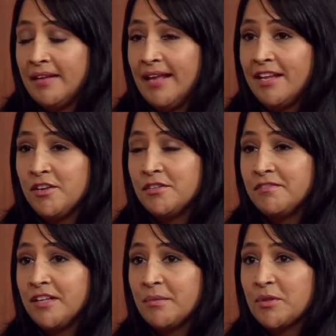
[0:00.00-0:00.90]
And you
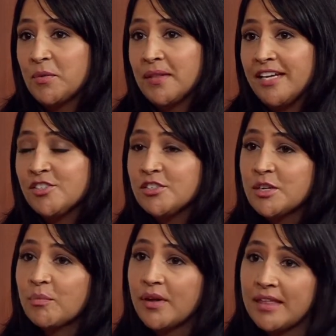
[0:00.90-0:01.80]
develop the
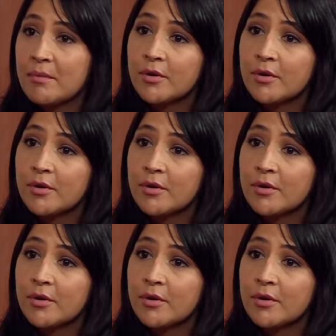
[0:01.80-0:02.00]
relationship with him